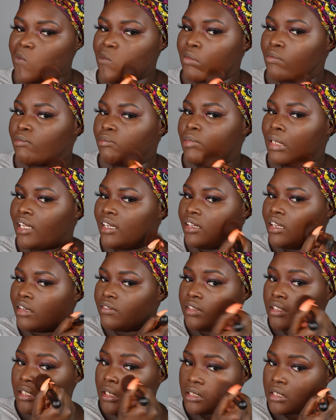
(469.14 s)
Blend
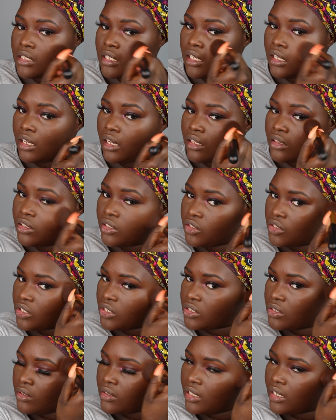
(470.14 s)
everything together
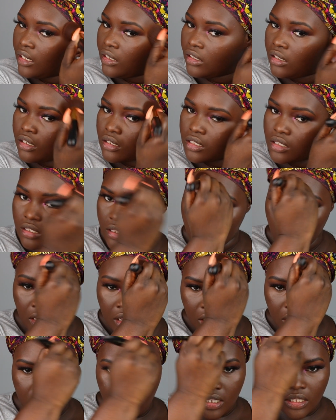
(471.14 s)
just so that it looks
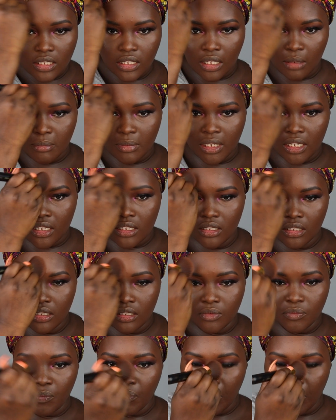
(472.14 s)
seamless.